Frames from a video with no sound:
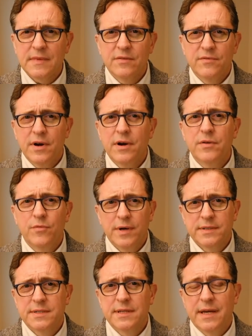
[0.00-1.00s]
very
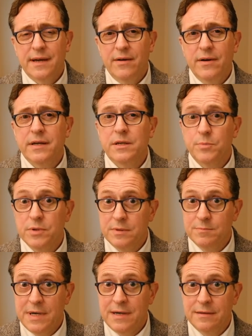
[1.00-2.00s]
rustic area, to put
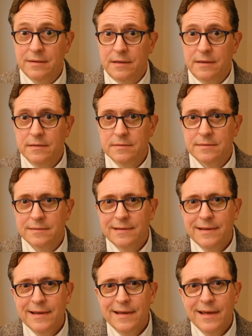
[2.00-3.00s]
it mildly.
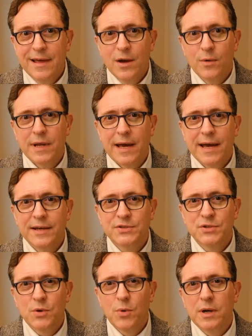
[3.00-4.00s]
When I asked
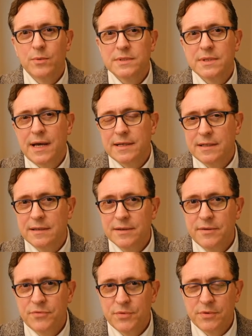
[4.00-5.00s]
her what it was like to
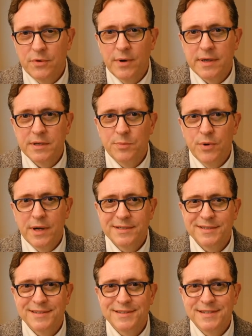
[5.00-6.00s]
live through the Great
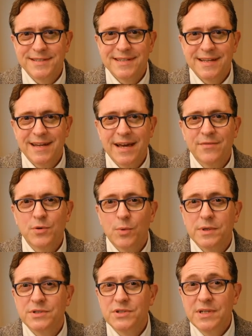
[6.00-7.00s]
Depression, she said
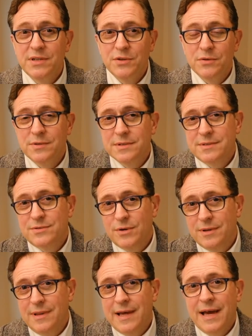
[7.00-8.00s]
everyone she knew just sort
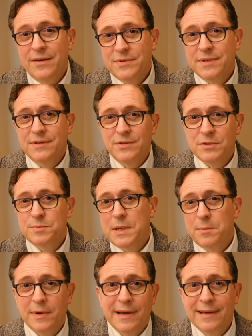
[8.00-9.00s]
of laughed at
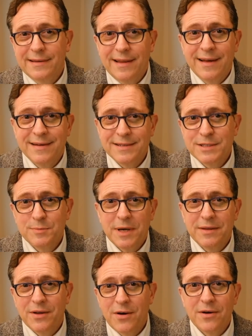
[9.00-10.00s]
newspaper headlines
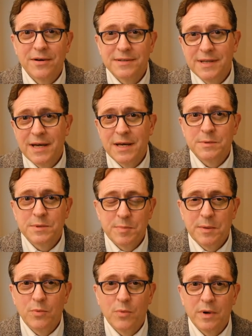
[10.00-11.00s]
about the hard times
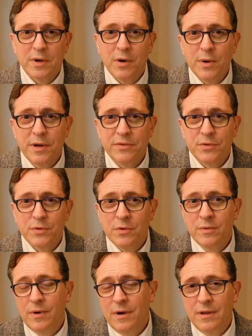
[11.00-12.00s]
people were going
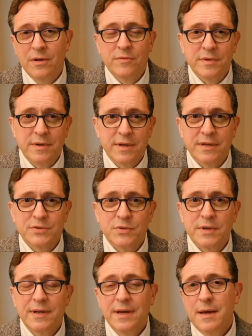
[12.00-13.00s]
through all over the
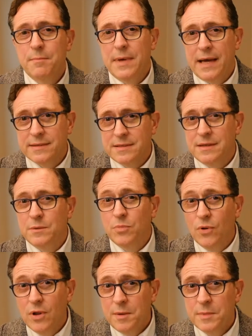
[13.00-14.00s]
country. Mass
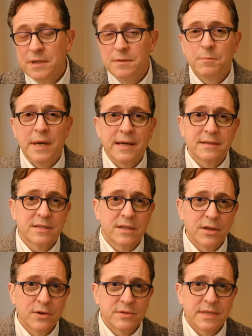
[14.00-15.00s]
unemployment, banks
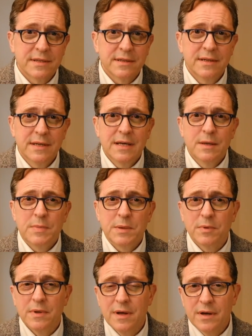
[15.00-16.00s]
closing,
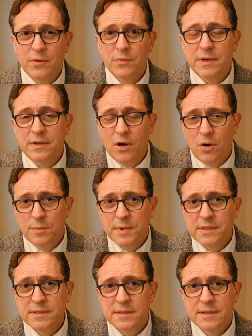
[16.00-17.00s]
people hungry and
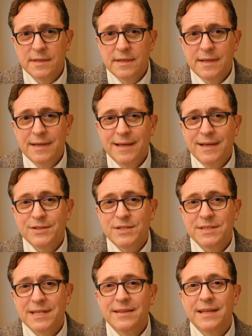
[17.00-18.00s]
homeless. She
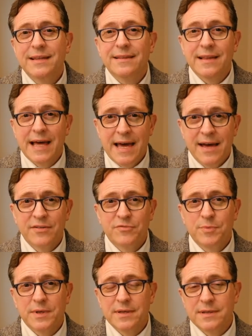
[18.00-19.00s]
said they laughed
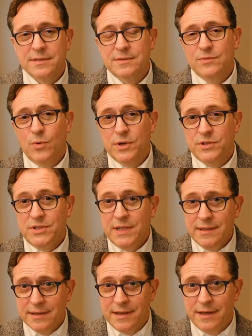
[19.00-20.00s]
because where she
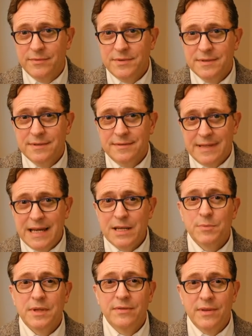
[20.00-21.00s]
lived, that had
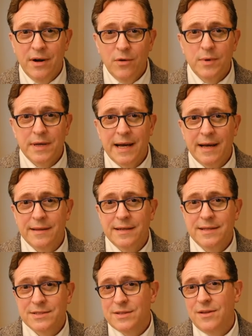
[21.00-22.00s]
been their reality
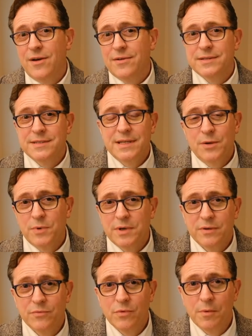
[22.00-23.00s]
as long as anyone
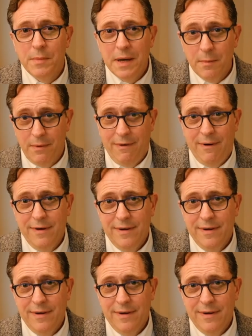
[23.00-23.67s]
could remember.